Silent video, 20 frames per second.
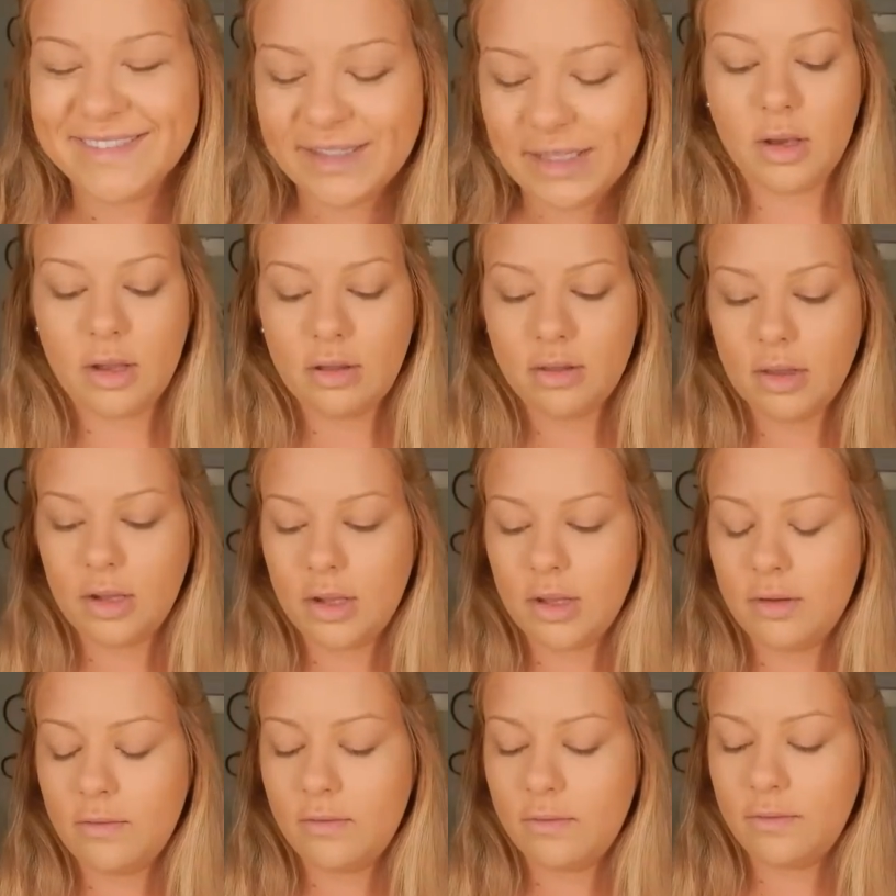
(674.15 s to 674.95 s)
Now that
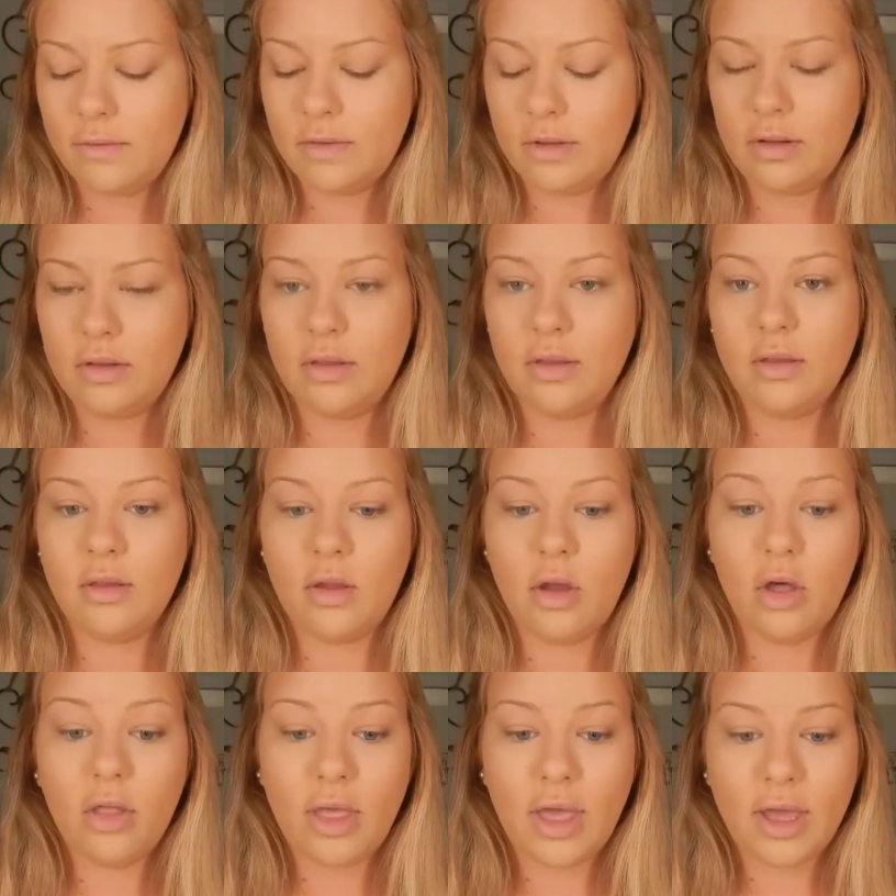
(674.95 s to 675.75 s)
I've done
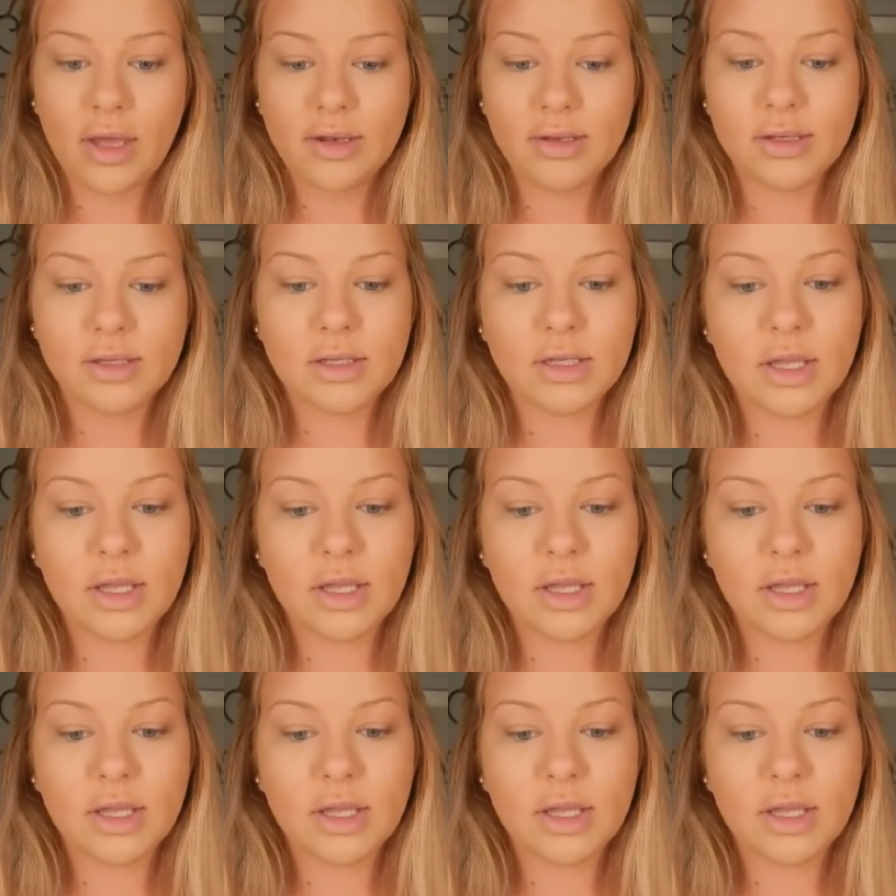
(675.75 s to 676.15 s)
all that,